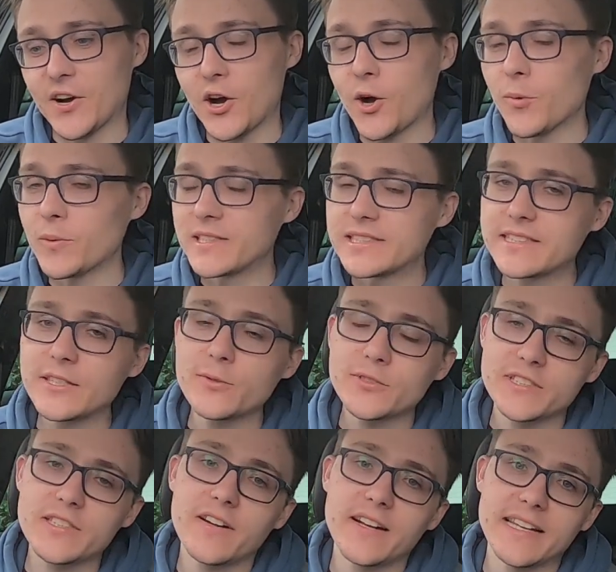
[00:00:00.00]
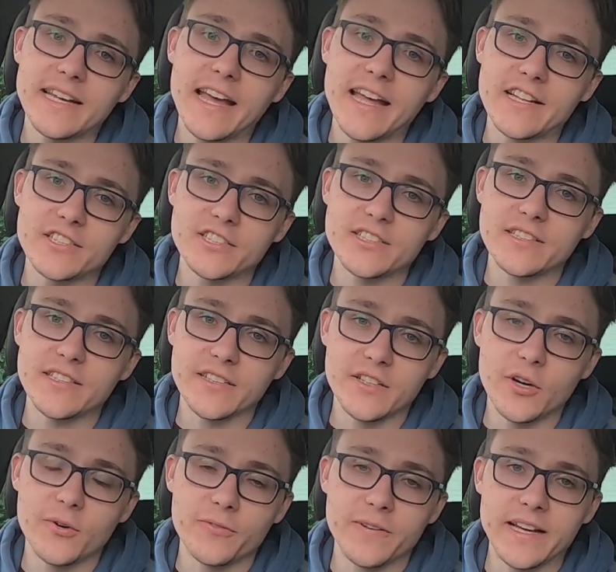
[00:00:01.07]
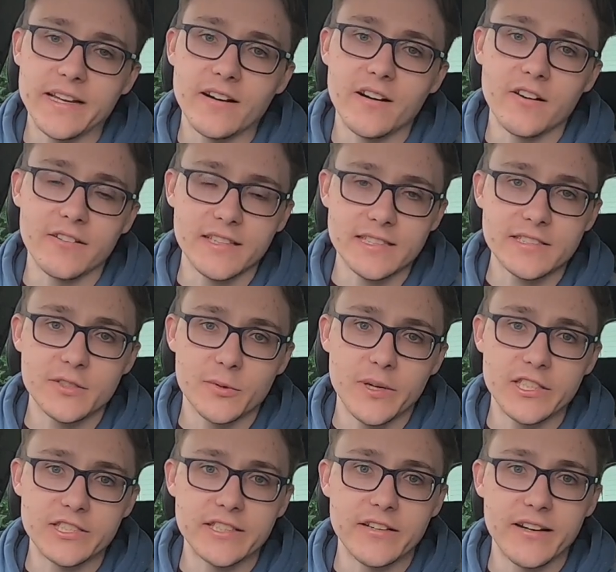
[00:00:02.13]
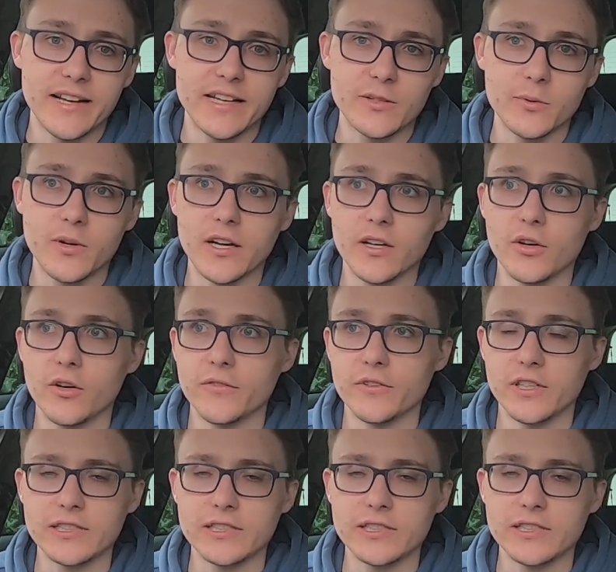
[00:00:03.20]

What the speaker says: I would still slightly edge the Golf 8R, and this is a question that I had quite a lot of, and